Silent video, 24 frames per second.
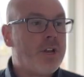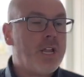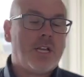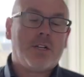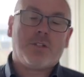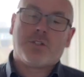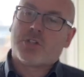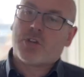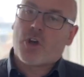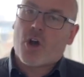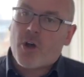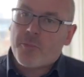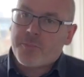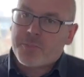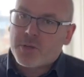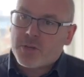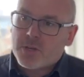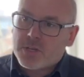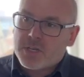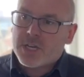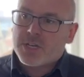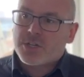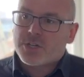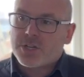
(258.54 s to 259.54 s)
in top
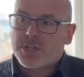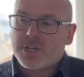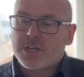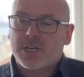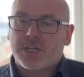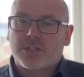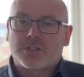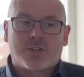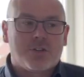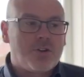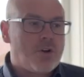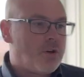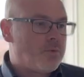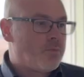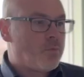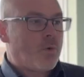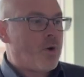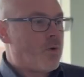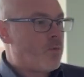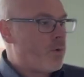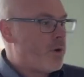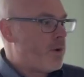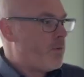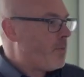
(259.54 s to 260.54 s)
condition, it's not
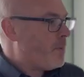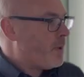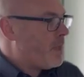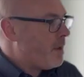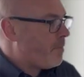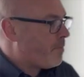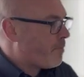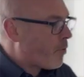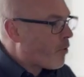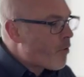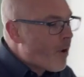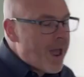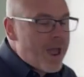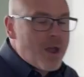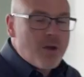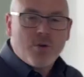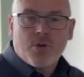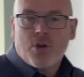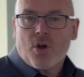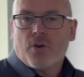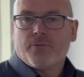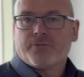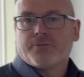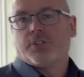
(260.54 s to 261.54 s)
what we'd be
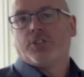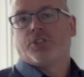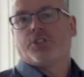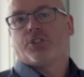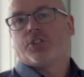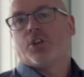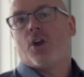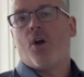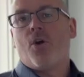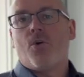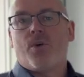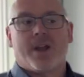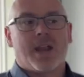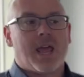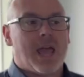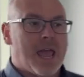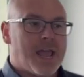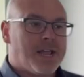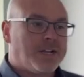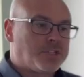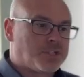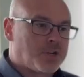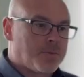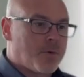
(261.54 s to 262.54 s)
proud of to show in a
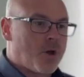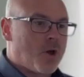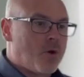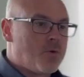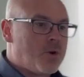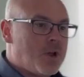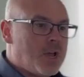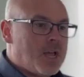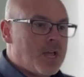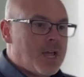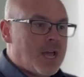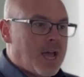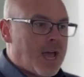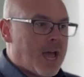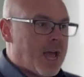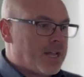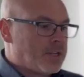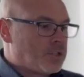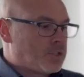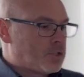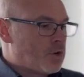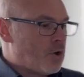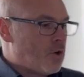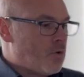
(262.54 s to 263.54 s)
HMO,
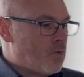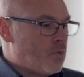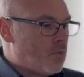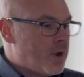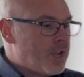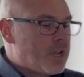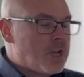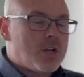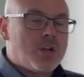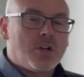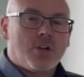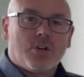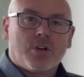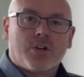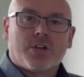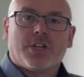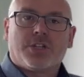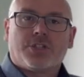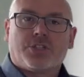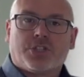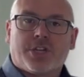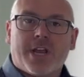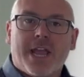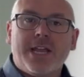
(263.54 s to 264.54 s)
and so we're going to look
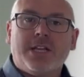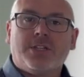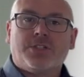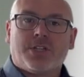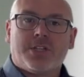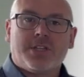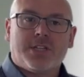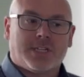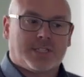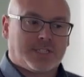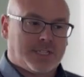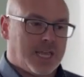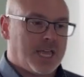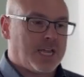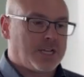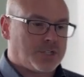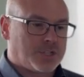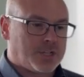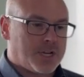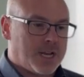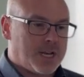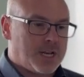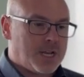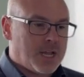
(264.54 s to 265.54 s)
at changing this
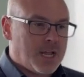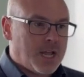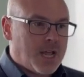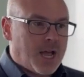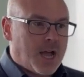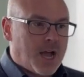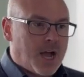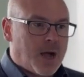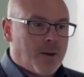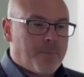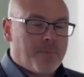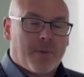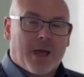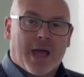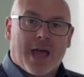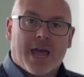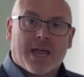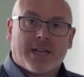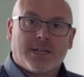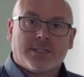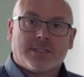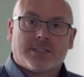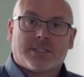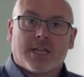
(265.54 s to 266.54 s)
kitchen,
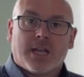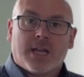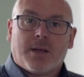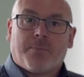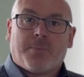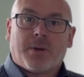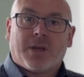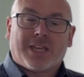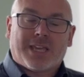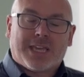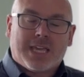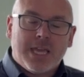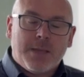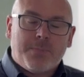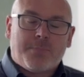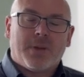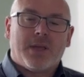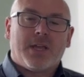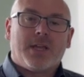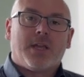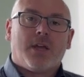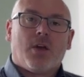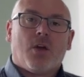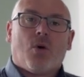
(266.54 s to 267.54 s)
but
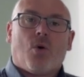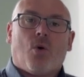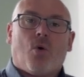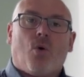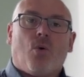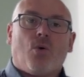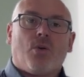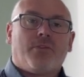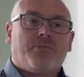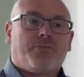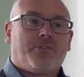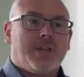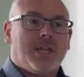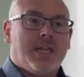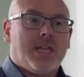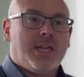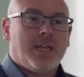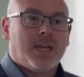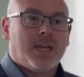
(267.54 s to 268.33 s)
keeping all of the